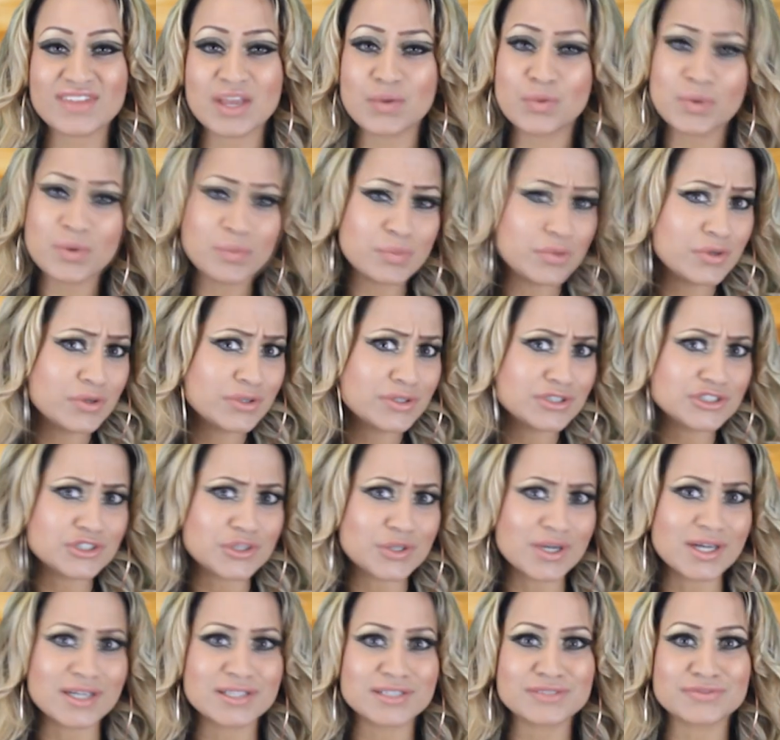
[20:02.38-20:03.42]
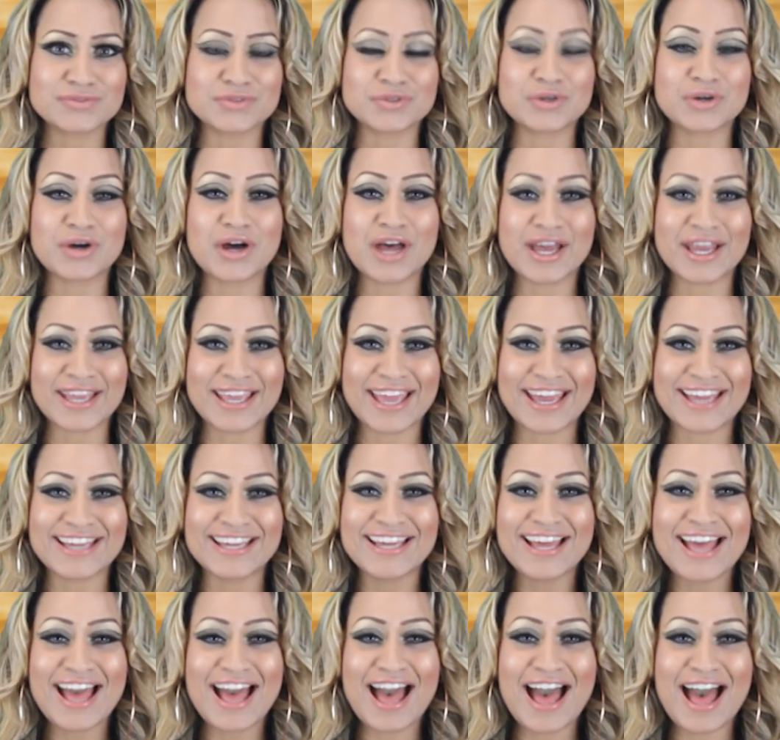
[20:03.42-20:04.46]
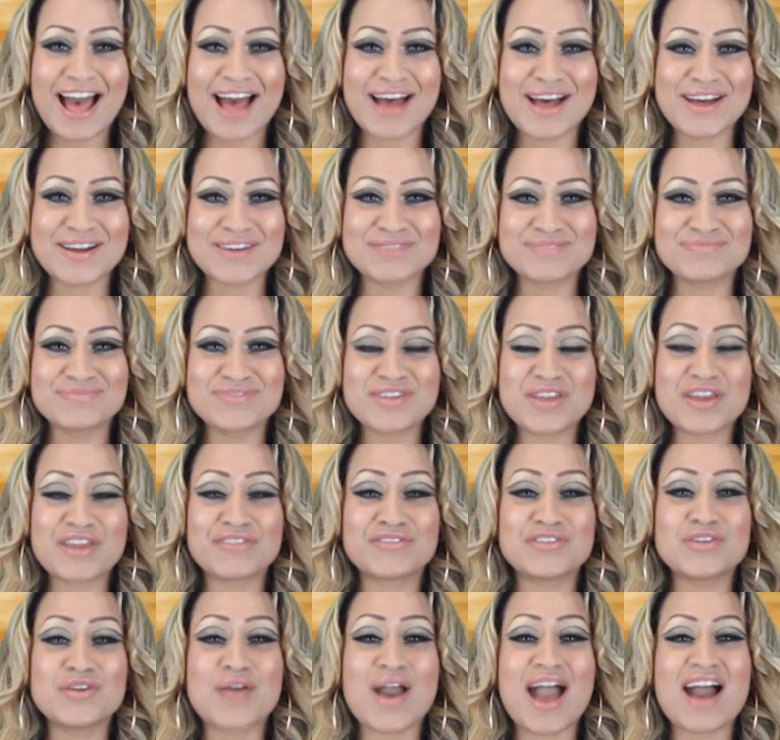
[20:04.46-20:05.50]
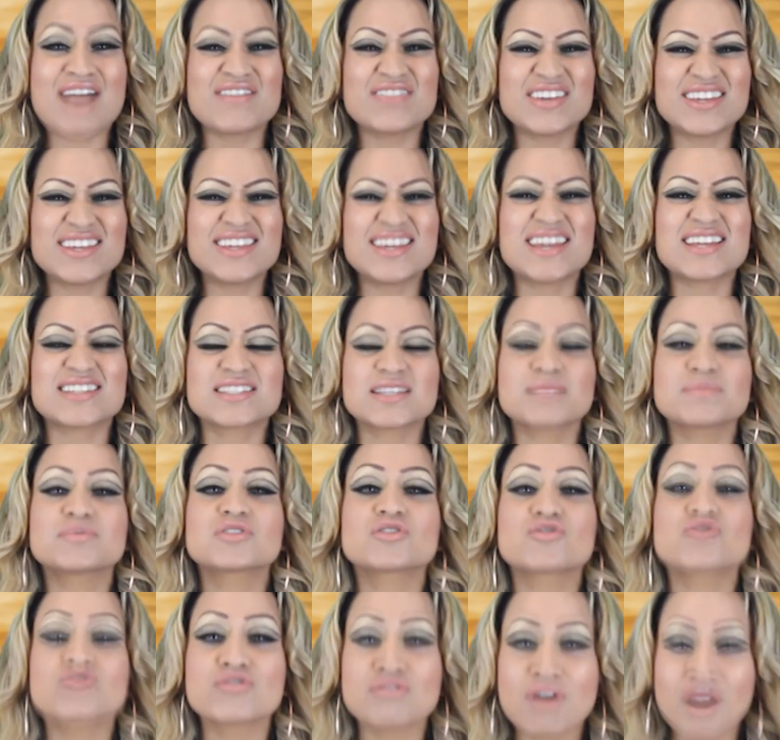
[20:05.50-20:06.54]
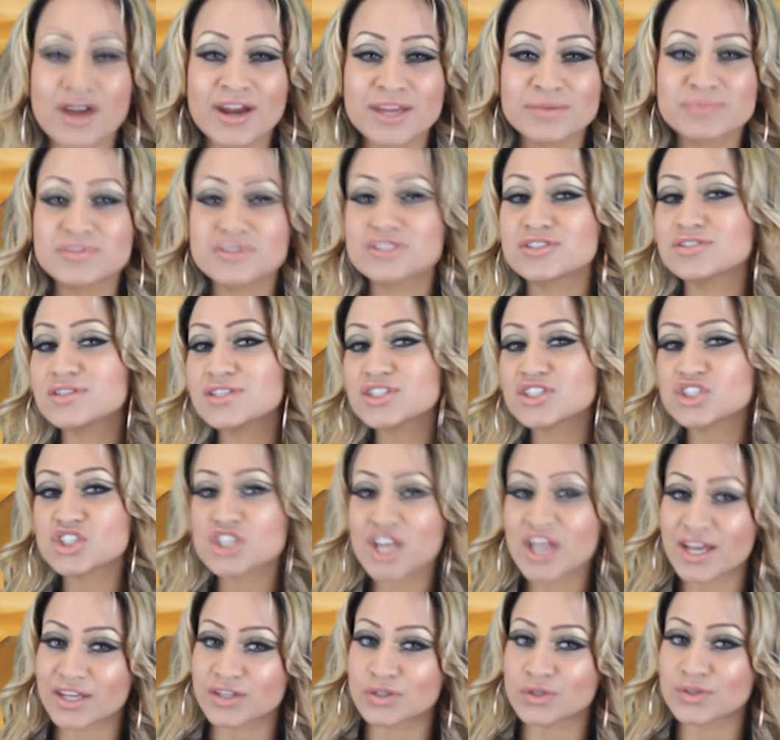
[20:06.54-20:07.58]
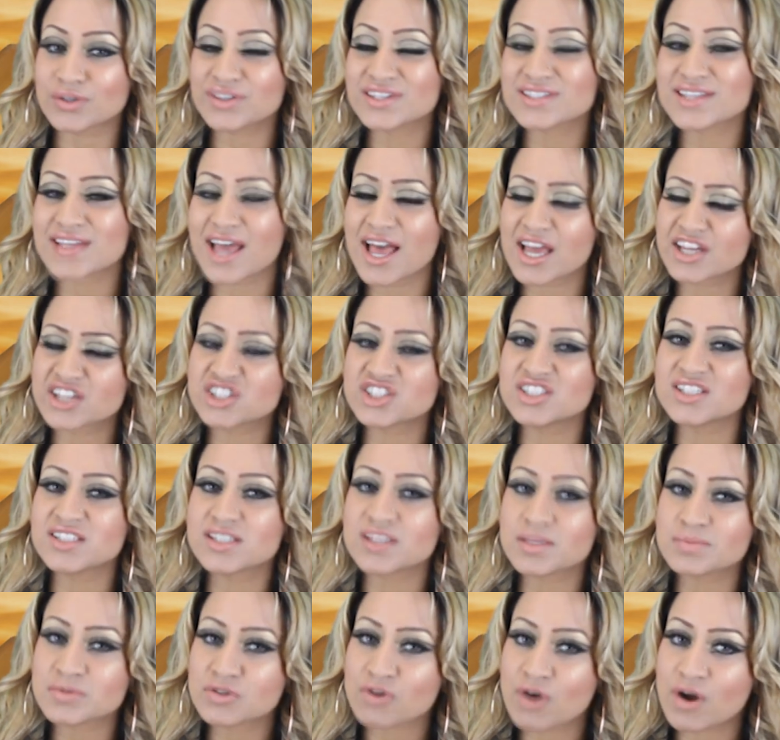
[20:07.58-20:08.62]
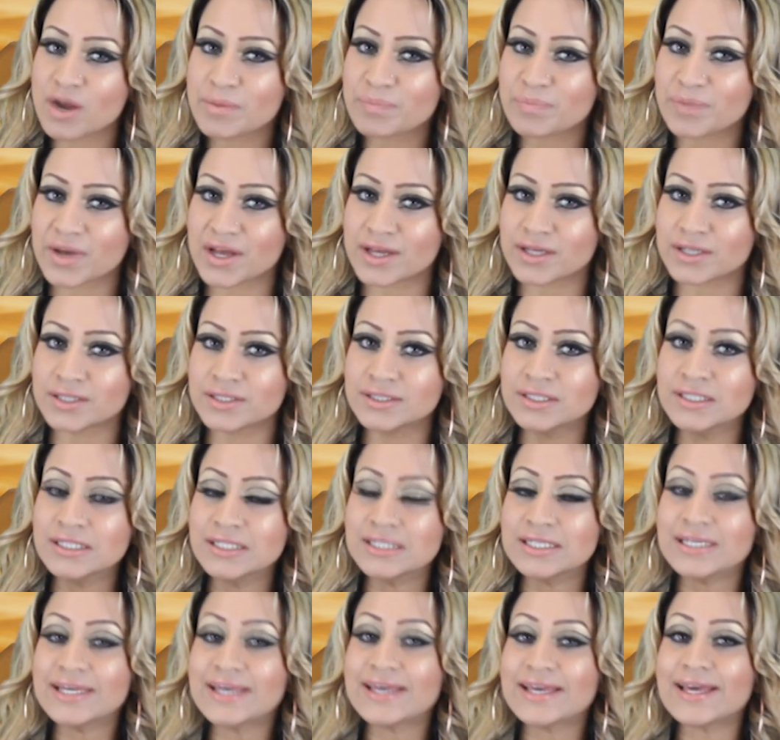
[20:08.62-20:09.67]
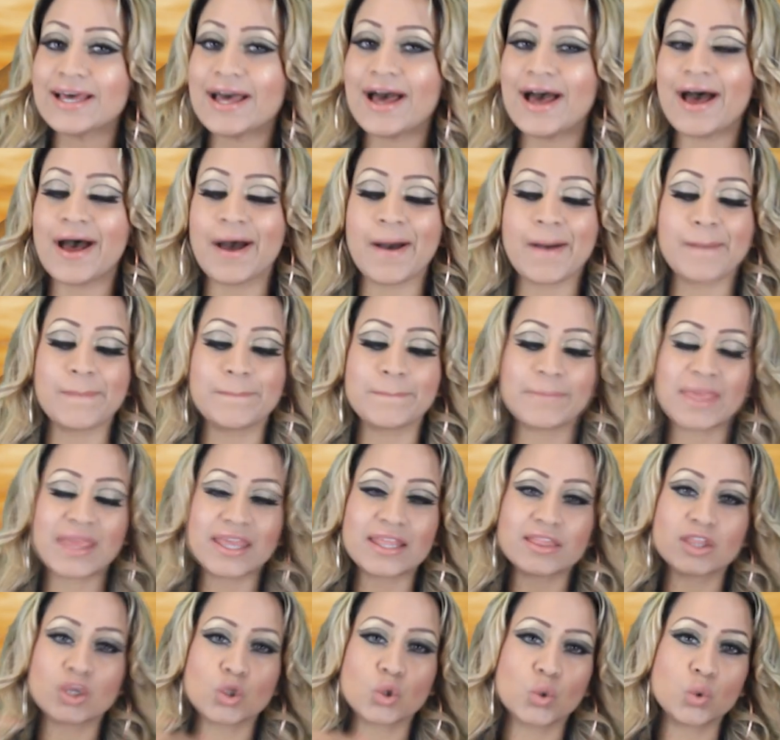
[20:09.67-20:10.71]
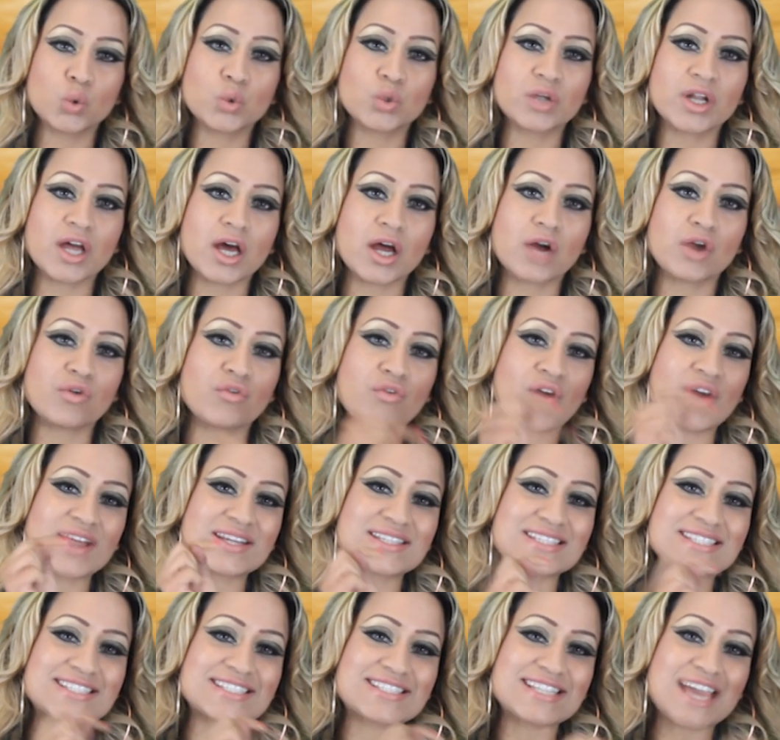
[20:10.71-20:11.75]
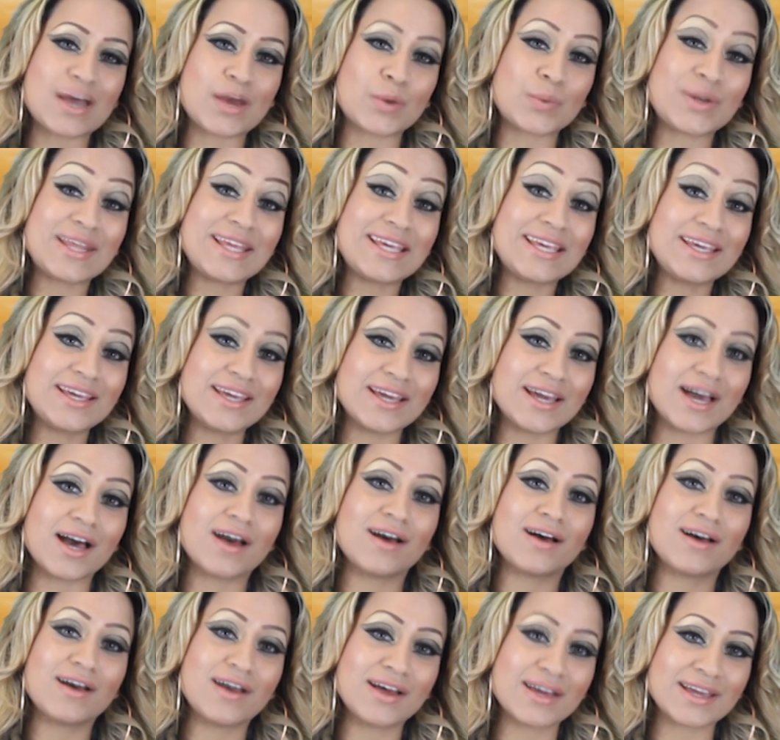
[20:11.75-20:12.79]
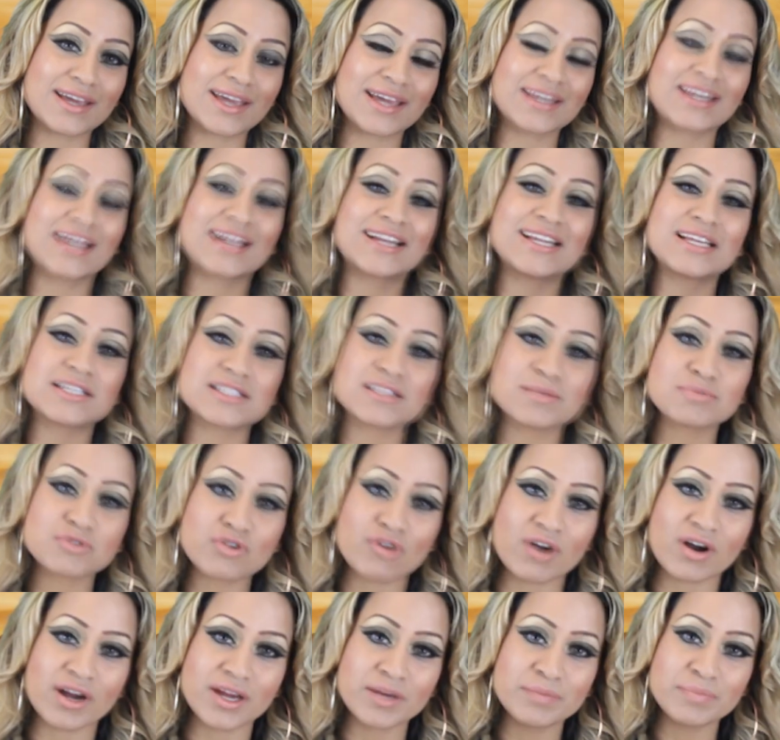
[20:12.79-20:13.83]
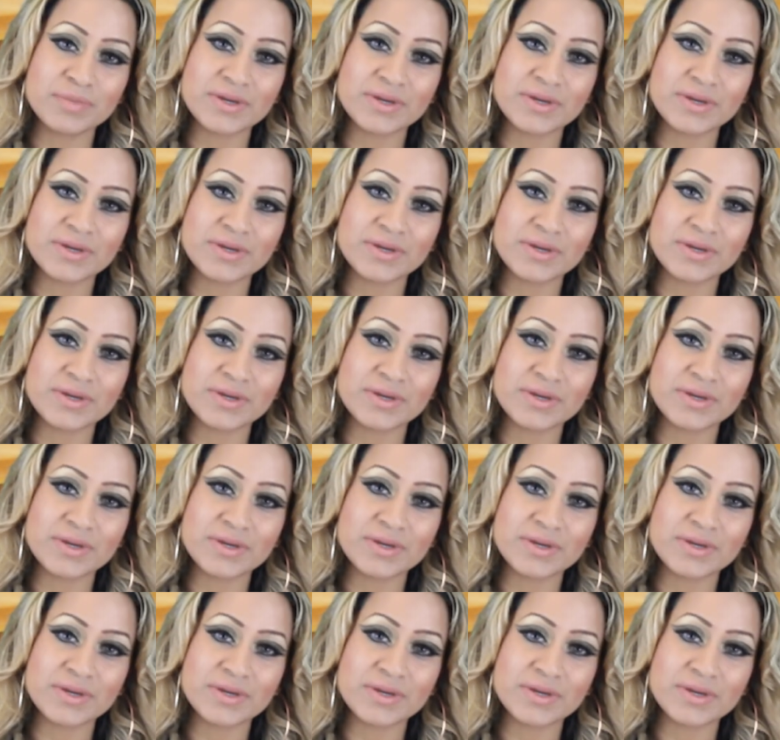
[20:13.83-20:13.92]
what could you ask for, okay? If you haven't yet subscribed to the channel, there's actually a subscribe button in the corner right down here. Okay, now click subscribe,